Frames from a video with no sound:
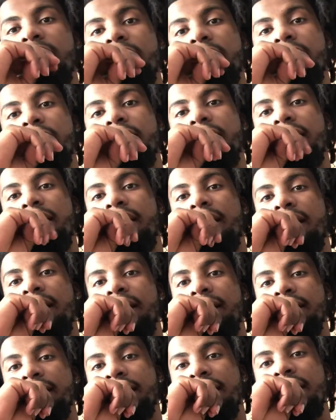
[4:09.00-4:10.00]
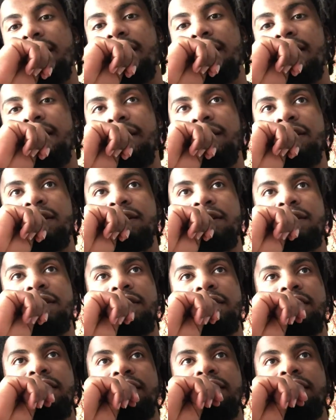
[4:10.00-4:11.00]
Then at that, it's
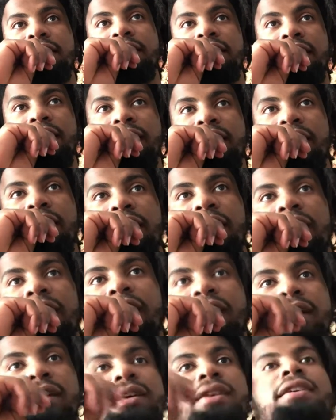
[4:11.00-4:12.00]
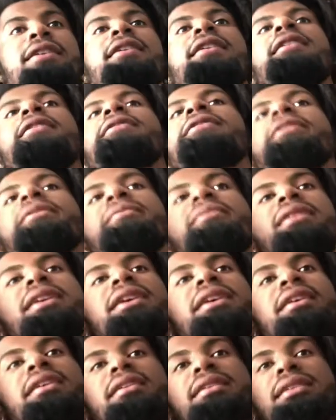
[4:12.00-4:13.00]
just, from
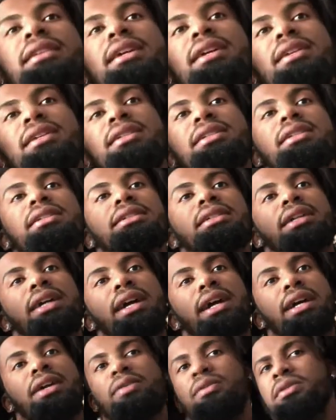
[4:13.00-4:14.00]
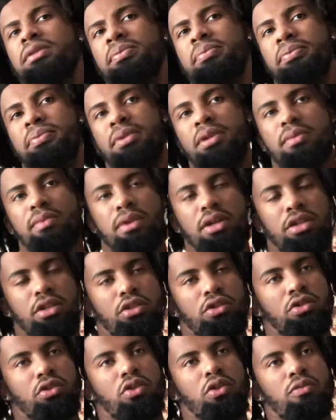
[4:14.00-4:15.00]
there, things just it was pretty much
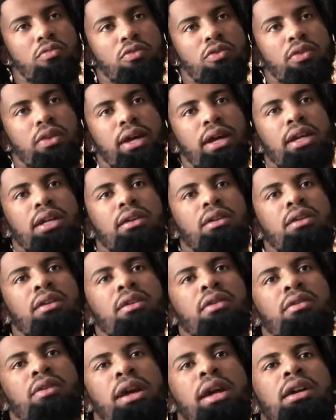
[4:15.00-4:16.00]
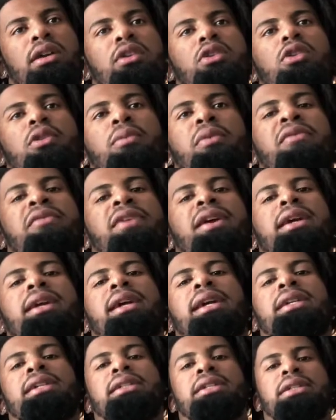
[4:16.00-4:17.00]
normal, like, like a normal
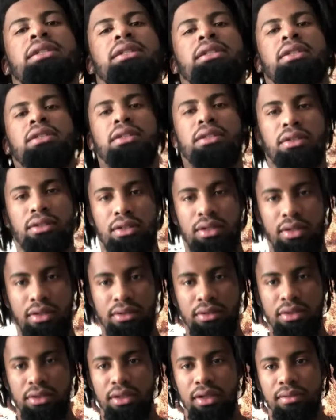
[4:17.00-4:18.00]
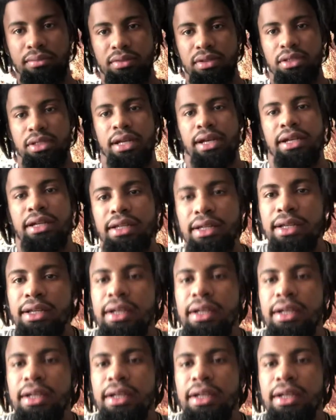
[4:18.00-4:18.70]
vacation, something like.